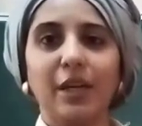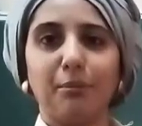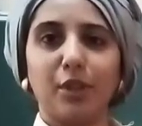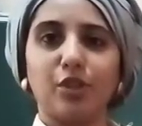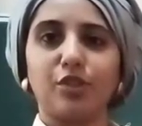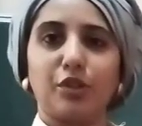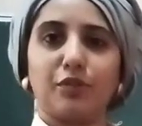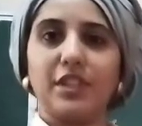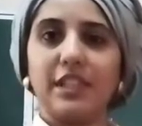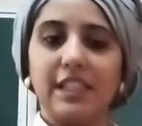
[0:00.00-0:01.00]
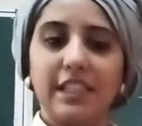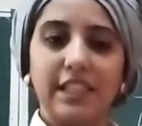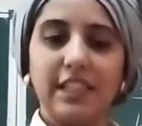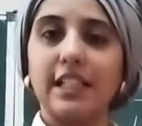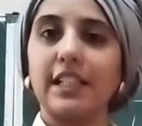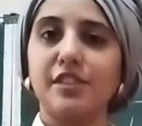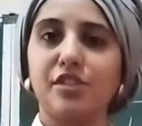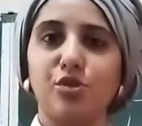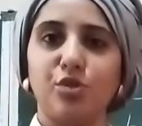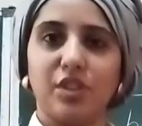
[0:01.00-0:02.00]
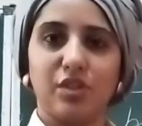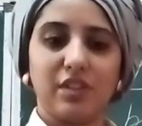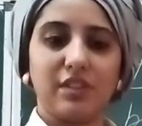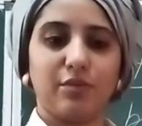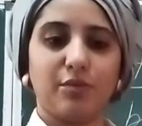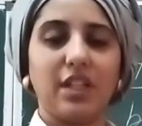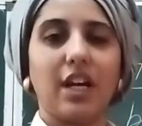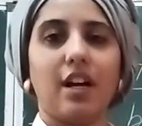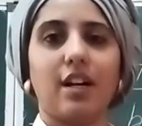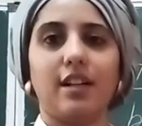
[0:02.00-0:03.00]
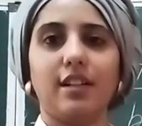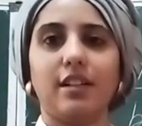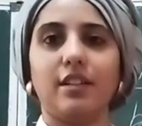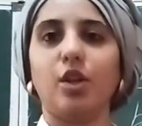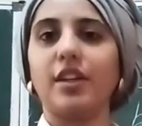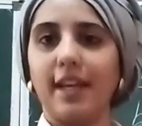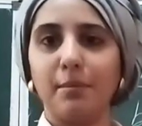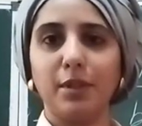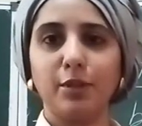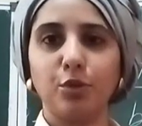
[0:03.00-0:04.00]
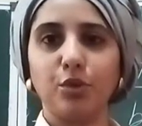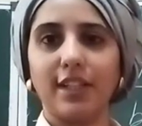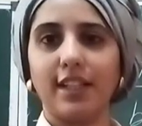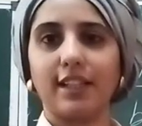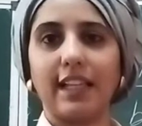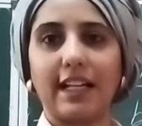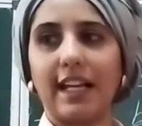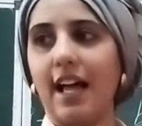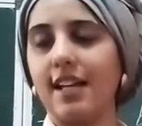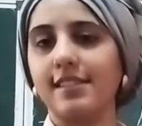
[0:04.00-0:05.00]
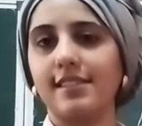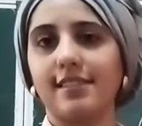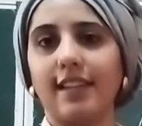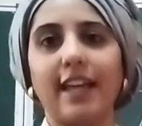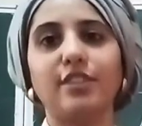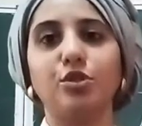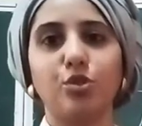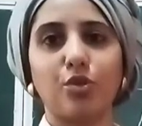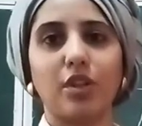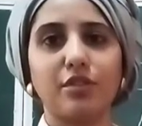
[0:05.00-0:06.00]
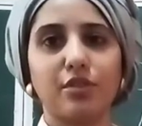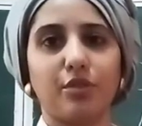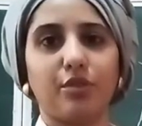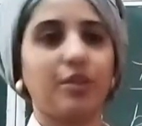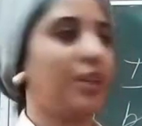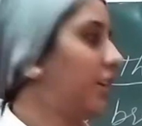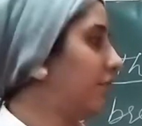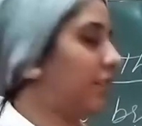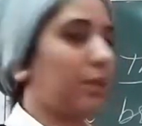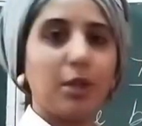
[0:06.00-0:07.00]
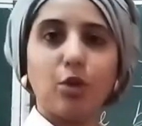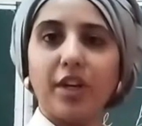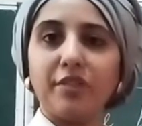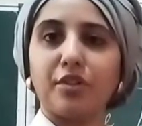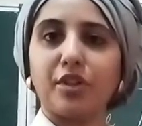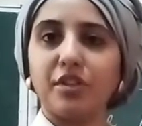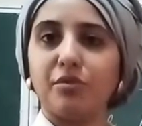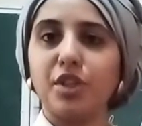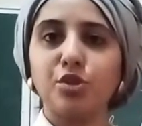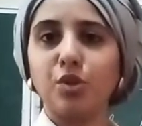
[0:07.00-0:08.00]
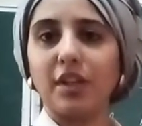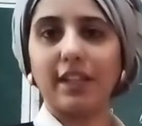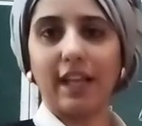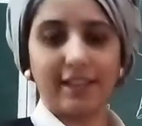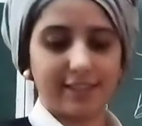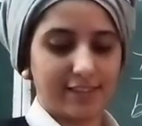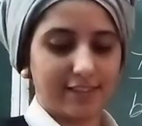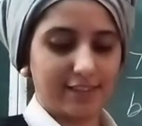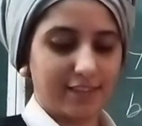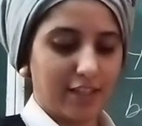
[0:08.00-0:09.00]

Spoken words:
Because of the current situations, we are not able to conduct the class as usual, so we'll be going for the virtual classes.